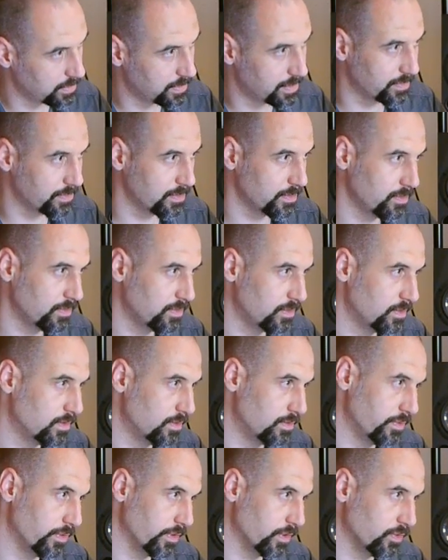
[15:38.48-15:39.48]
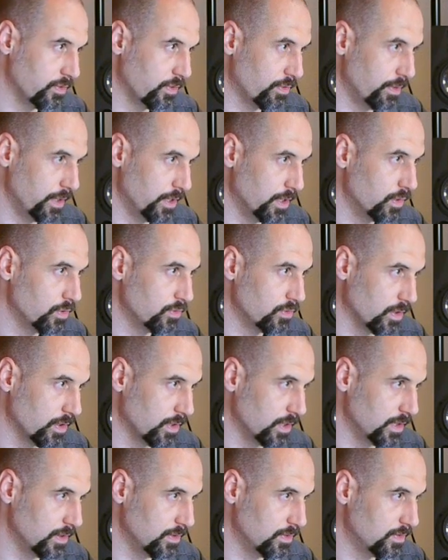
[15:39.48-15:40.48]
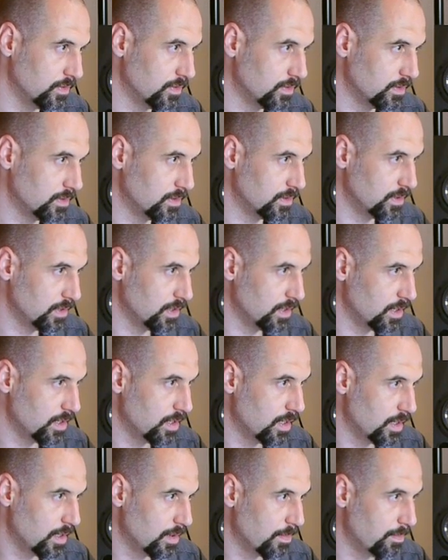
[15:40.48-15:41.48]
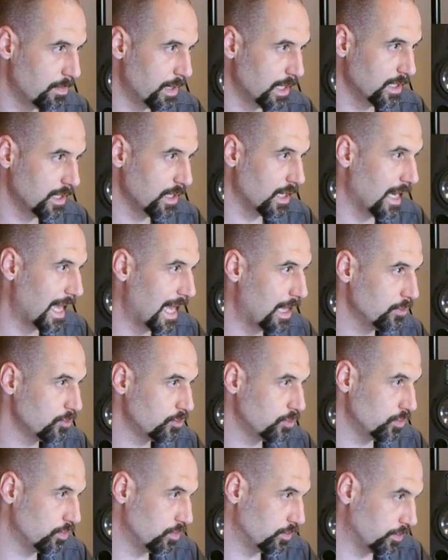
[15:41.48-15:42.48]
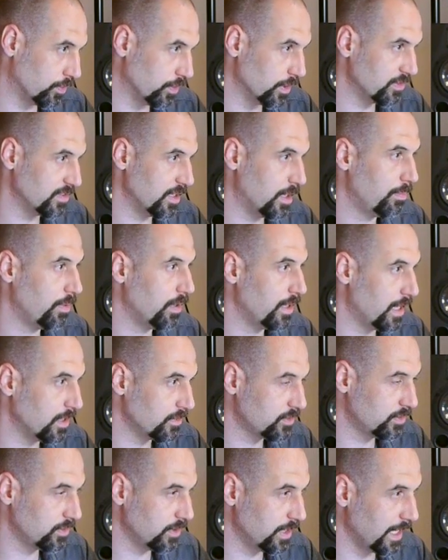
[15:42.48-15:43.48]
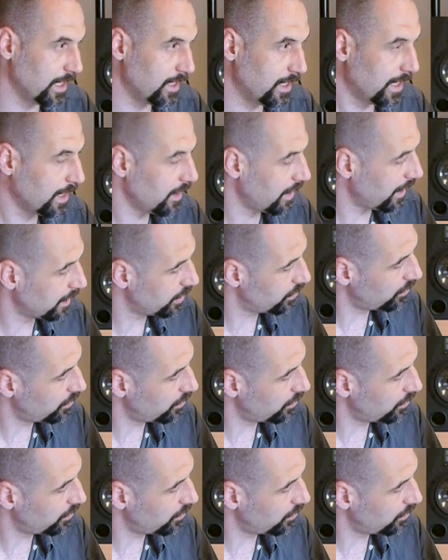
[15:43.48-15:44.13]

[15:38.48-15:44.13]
this is the first 3 notes are these. But it allows you to, for example, ask, like